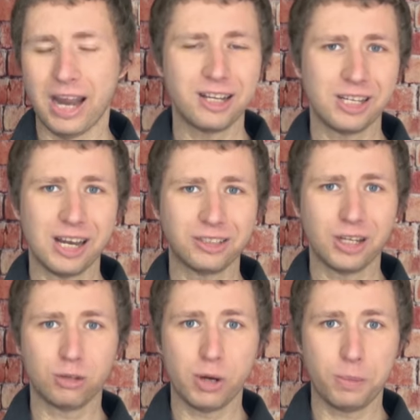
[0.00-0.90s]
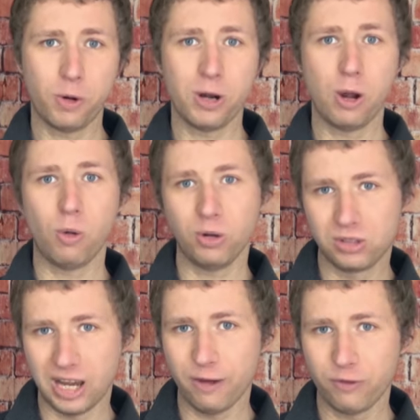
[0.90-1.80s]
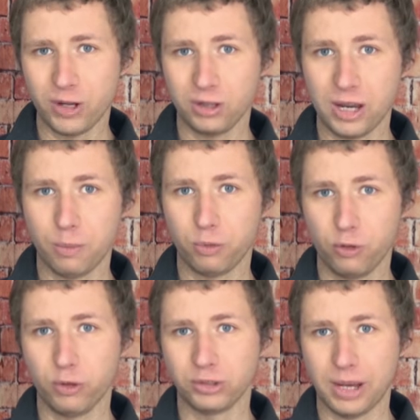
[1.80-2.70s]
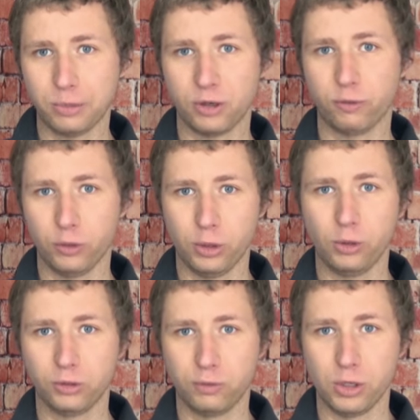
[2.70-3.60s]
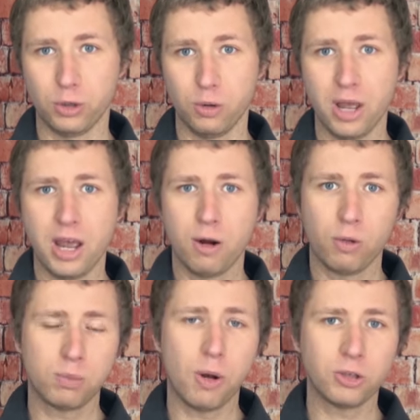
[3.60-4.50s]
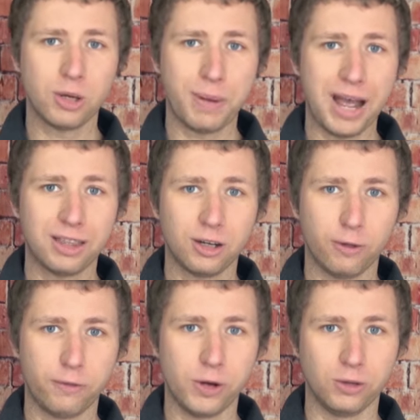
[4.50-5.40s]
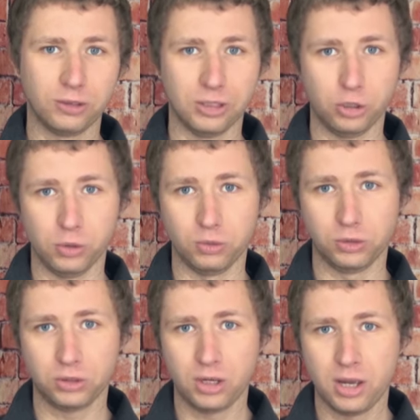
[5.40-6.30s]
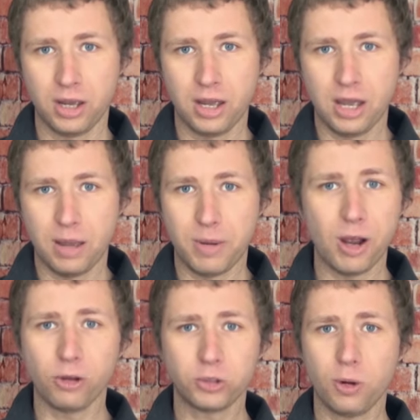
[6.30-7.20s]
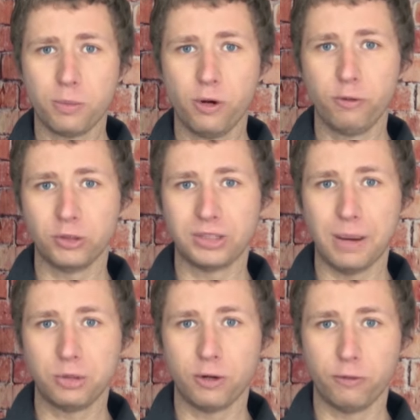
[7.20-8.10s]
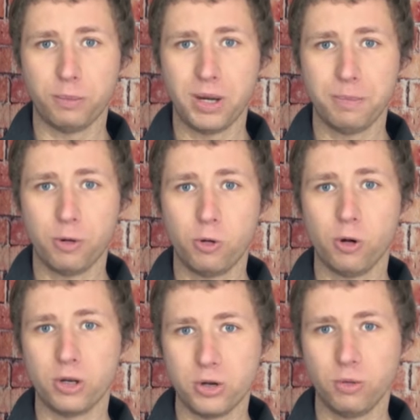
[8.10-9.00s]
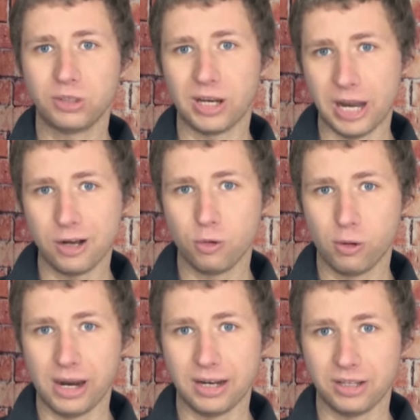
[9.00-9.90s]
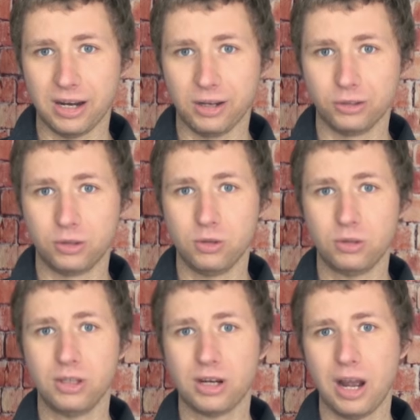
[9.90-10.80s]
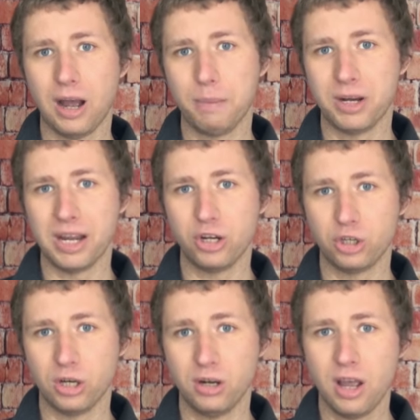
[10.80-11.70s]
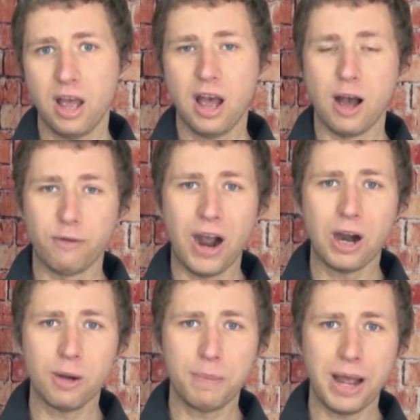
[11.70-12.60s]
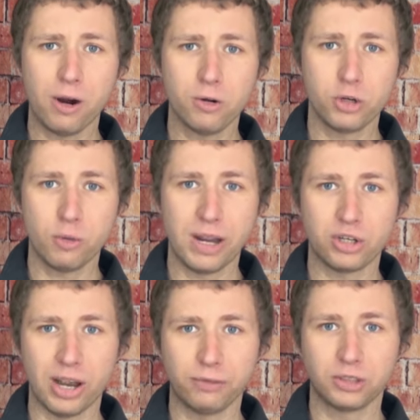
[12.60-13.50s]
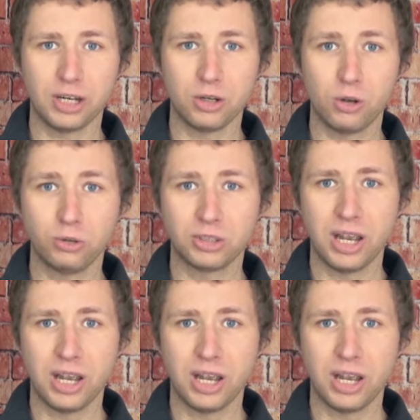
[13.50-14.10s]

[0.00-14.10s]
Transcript: A T S C three point oh will definitely improve reception for those of you with multipath interference issues. It may also improve reception for people who are using indoor antennas due to the combination of higher powered U H F signals